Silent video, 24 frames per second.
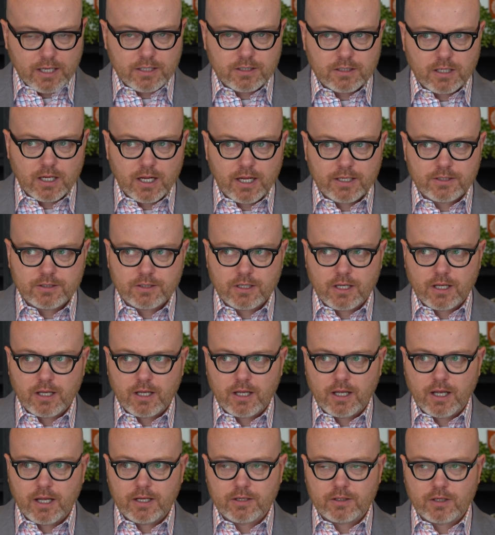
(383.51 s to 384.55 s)

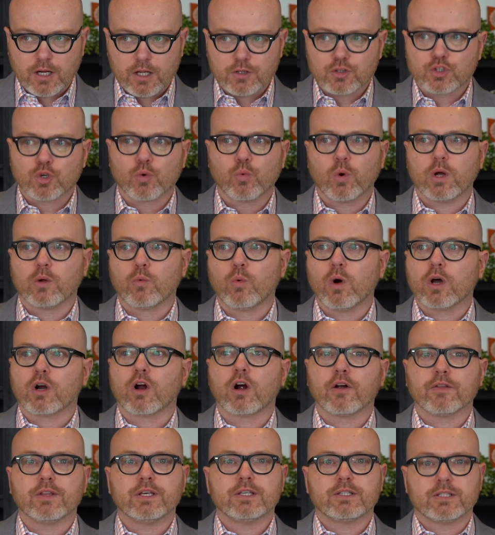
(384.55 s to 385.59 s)
And so what
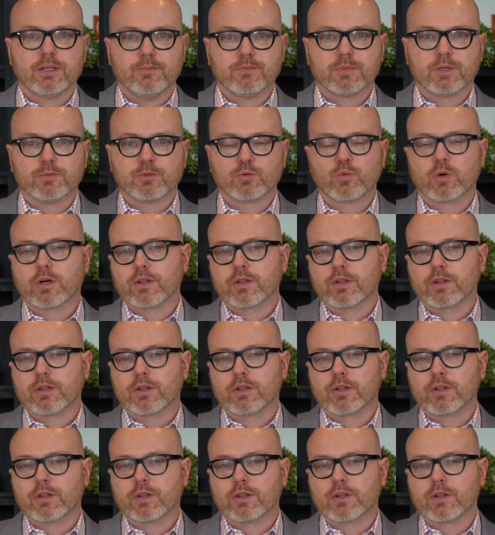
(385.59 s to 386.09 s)
are these symptoms?